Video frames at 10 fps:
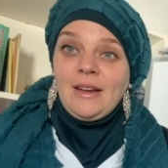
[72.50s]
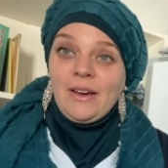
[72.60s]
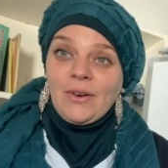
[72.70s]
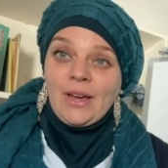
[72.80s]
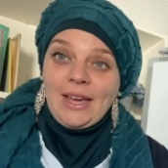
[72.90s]

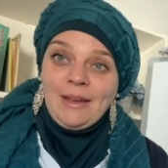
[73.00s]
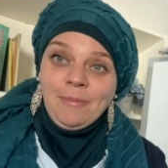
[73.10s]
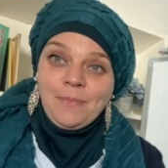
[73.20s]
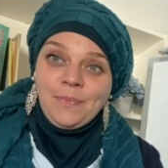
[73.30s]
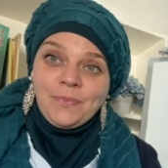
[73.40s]
Okay,
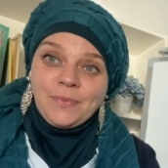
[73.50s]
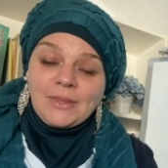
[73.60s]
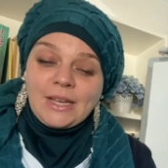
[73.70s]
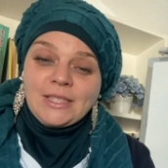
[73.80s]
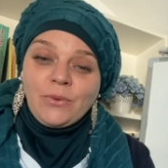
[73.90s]

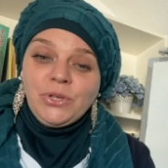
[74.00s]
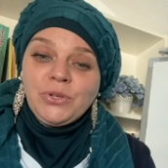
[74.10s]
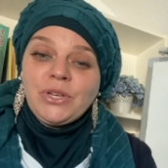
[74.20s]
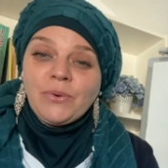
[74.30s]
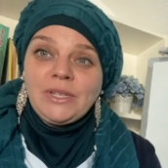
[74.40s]
so you
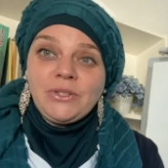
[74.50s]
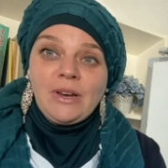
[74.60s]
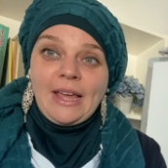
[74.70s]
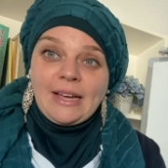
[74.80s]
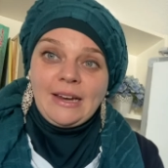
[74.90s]
don't need to
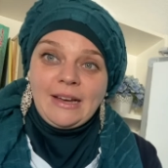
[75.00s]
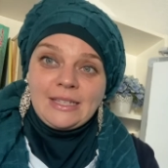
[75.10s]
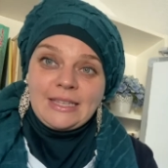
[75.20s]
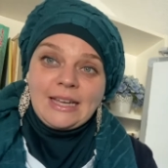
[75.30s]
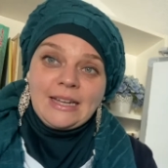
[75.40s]

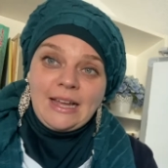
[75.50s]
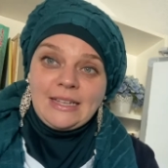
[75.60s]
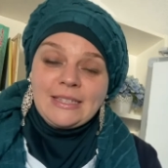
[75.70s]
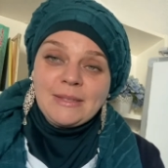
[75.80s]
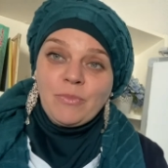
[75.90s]
legalize.
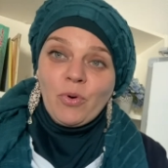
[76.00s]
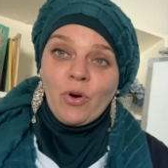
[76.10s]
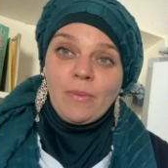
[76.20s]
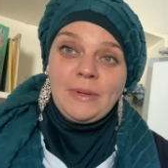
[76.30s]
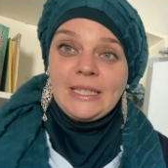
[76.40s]
Legalize is more
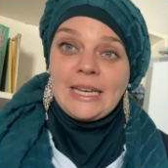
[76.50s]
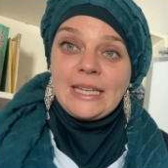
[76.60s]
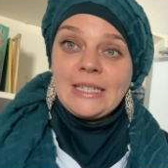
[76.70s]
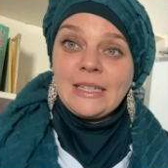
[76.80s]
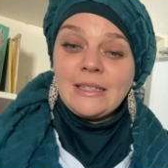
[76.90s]

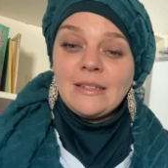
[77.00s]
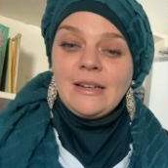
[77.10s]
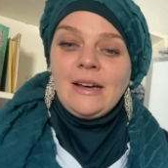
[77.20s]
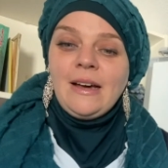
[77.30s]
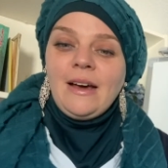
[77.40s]
complicated.
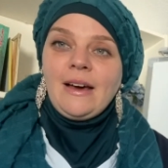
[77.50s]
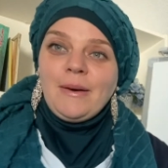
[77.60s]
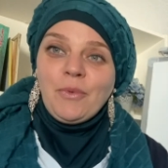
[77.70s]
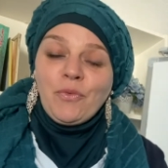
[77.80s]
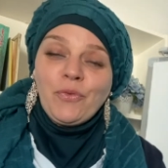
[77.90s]

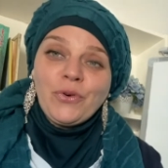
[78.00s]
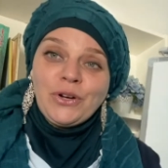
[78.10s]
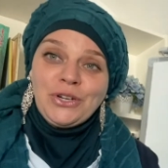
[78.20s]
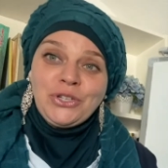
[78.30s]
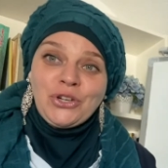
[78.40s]

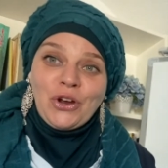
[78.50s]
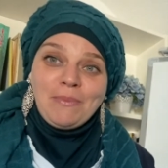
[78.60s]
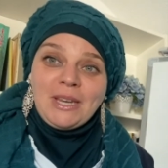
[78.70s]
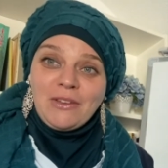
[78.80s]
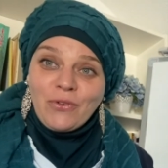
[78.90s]
For
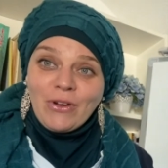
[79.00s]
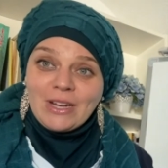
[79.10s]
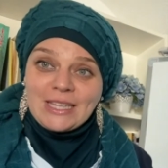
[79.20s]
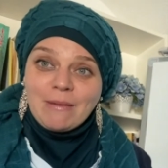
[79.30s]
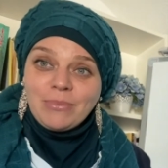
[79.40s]
Germany, for
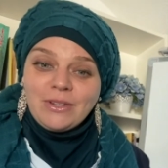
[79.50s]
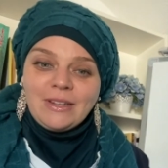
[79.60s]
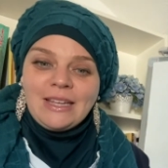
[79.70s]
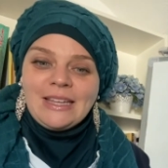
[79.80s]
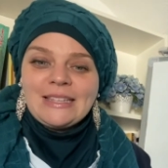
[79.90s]

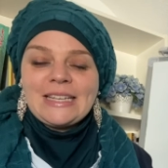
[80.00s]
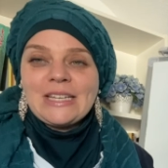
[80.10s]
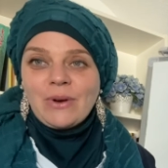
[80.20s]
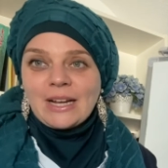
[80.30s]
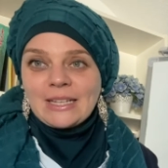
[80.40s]
example, they
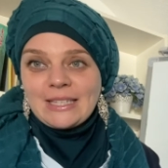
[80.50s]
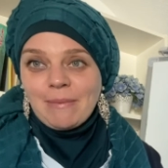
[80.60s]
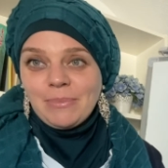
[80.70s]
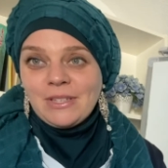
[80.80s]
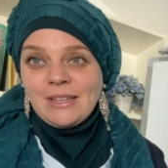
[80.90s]
don't
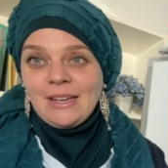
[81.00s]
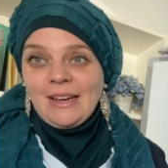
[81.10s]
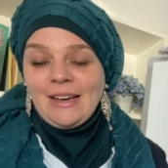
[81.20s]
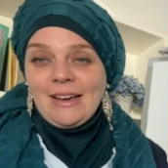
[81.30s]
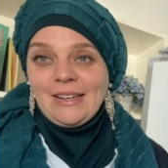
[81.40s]
accept
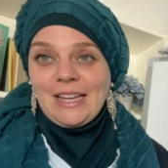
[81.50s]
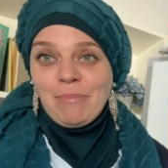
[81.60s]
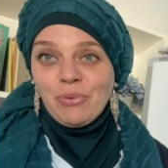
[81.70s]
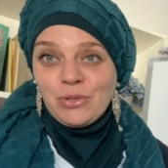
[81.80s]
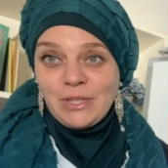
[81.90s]

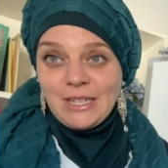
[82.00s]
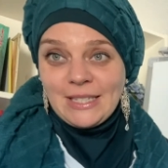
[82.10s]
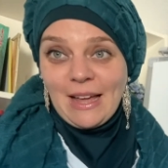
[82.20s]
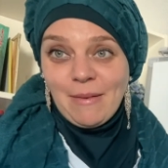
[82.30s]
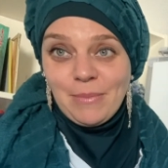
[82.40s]
apostille
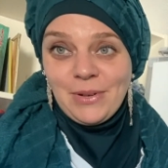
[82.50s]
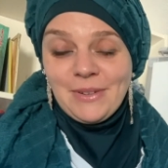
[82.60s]
stamp